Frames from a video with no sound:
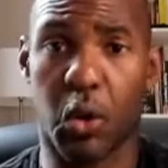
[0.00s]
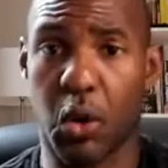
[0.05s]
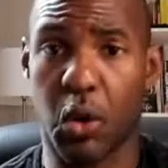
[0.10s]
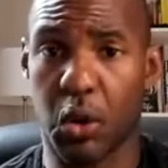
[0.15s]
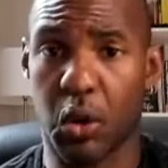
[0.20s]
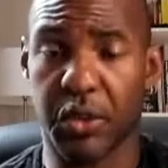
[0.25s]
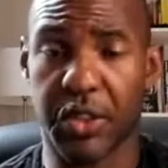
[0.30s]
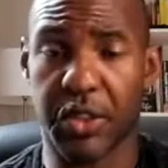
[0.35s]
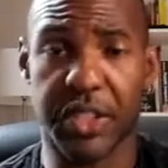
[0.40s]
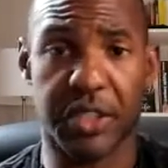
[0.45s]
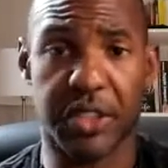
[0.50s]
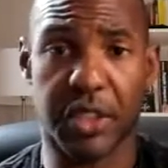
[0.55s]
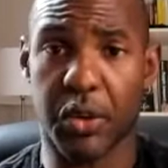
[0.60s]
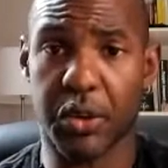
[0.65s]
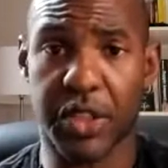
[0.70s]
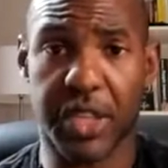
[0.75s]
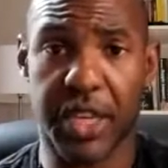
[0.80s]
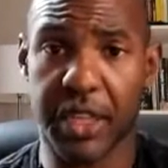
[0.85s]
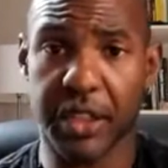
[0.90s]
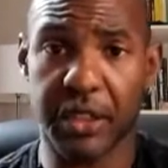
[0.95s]
I have
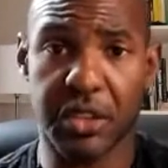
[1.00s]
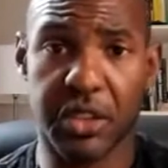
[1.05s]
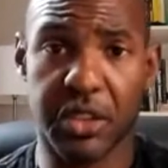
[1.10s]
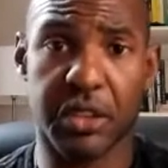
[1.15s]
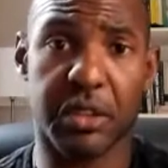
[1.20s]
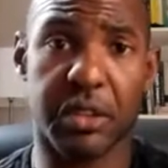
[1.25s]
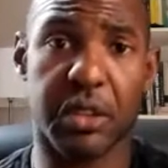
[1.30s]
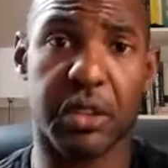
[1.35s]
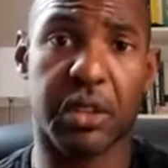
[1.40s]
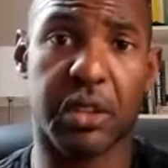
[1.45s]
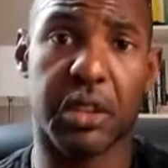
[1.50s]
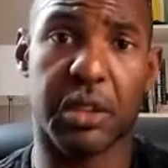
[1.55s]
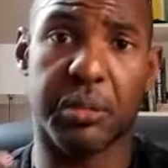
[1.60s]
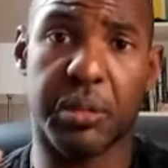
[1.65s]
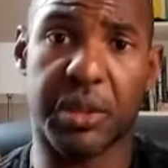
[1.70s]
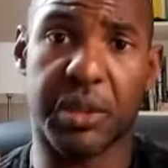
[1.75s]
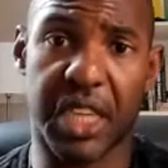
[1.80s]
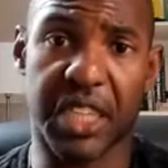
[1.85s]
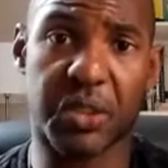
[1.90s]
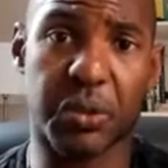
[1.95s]
different methods for all
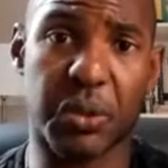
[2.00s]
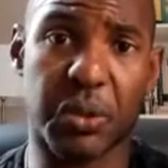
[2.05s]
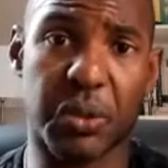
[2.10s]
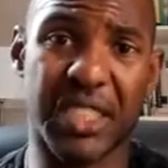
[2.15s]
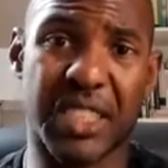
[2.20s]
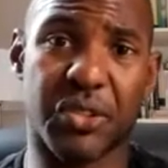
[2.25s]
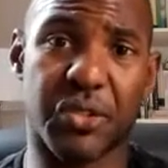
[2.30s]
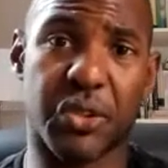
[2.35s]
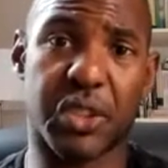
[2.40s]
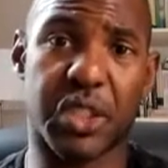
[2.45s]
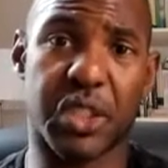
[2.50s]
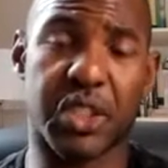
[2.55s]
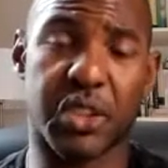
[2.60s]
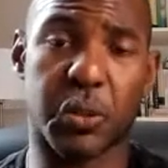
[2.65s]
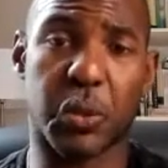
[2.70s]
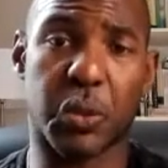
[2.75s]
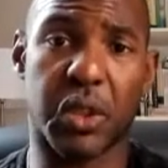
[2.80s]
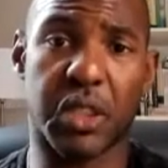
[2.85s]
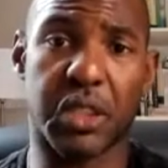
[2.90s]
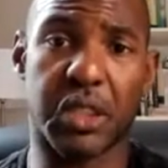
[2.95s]
these other things, but
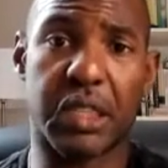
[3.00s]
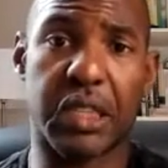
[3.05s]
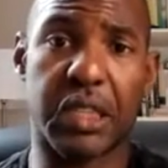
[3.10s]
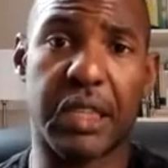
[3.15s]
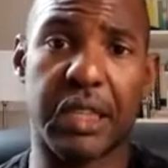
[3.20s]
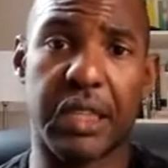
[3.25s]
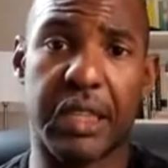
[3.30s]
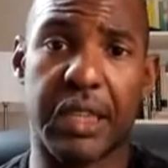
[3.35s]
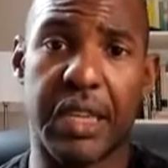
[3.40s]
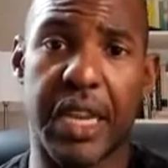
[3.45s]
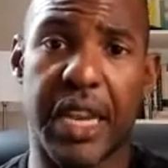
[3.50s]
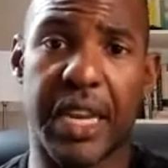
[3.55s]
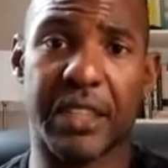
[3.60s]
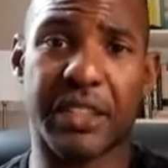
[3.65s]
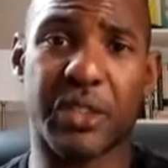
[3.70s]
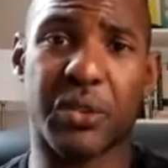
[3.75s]
that's what I did for this one.